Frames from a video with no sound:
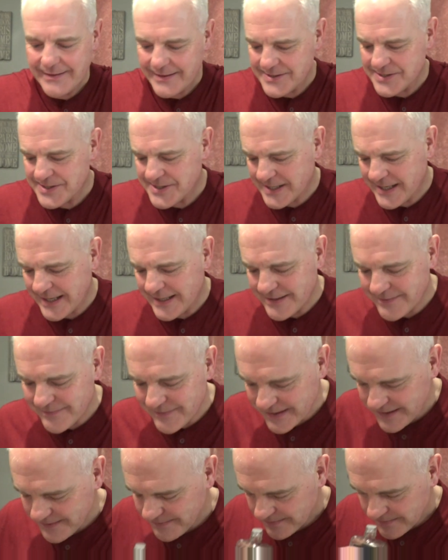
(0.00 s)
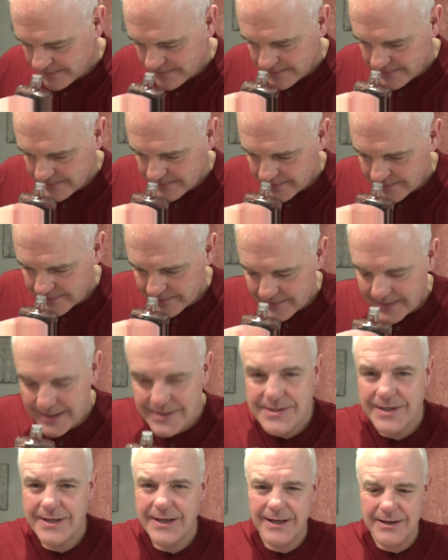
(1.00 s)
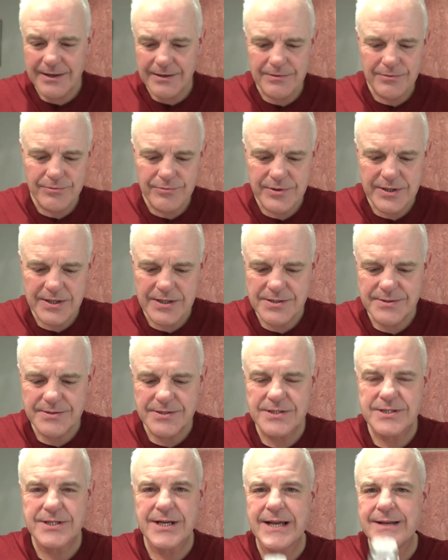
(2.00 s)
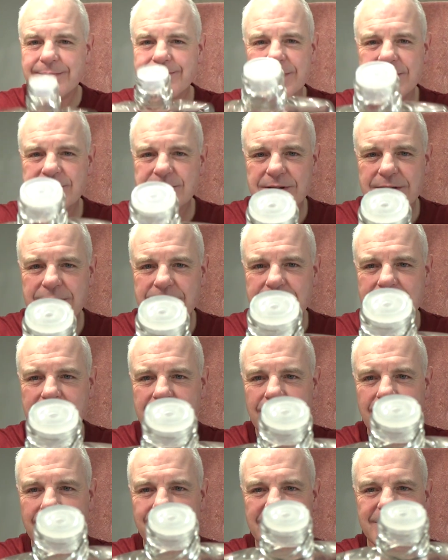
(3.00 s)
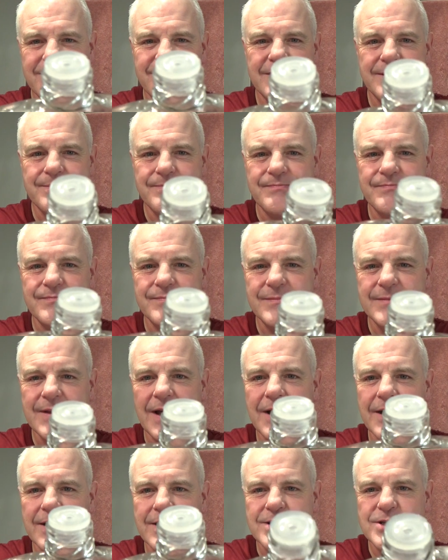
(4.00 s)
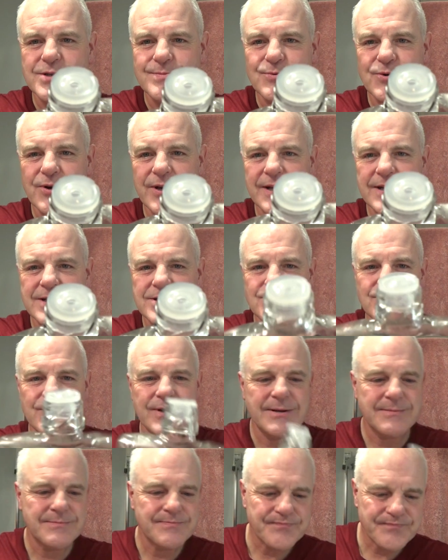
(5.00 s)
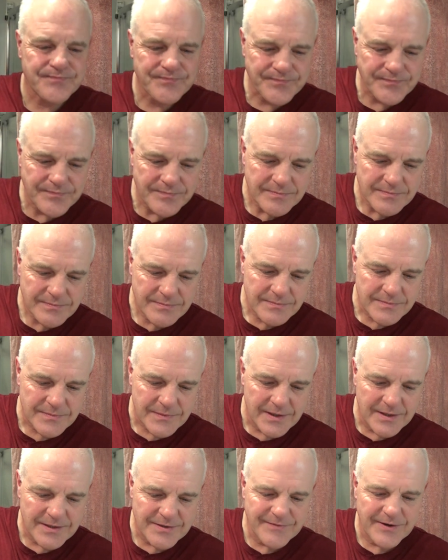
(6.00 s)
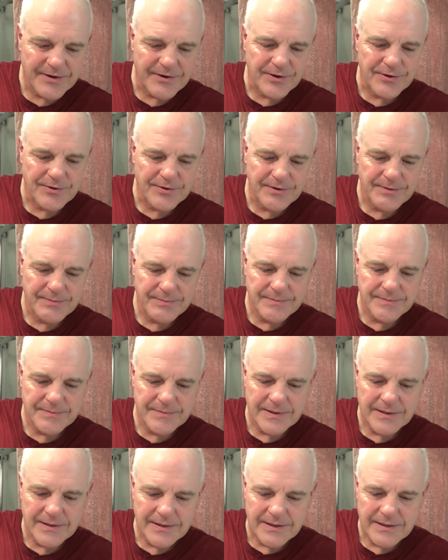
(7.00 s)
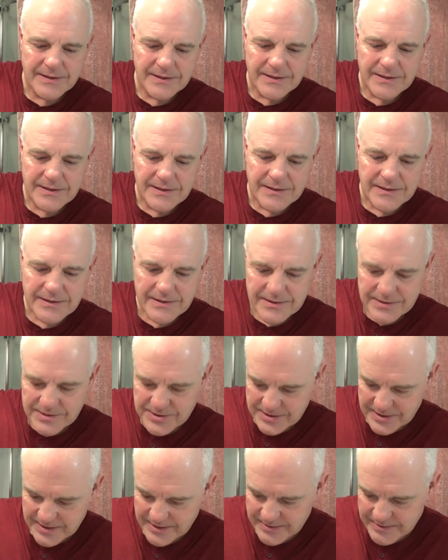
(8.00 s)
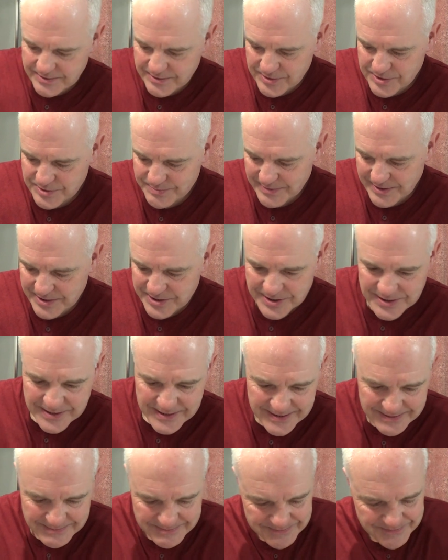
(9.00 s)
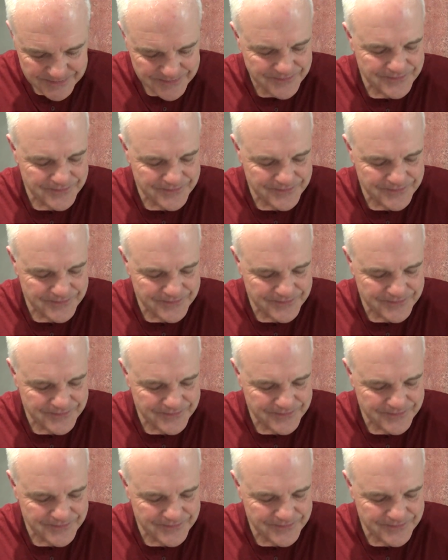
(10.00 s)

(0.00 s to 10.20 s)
This is a kind of a, it's like a cologne scent, but it's kind of got a bit of a dark smokiness to it. It's very good. Just a good splash of that.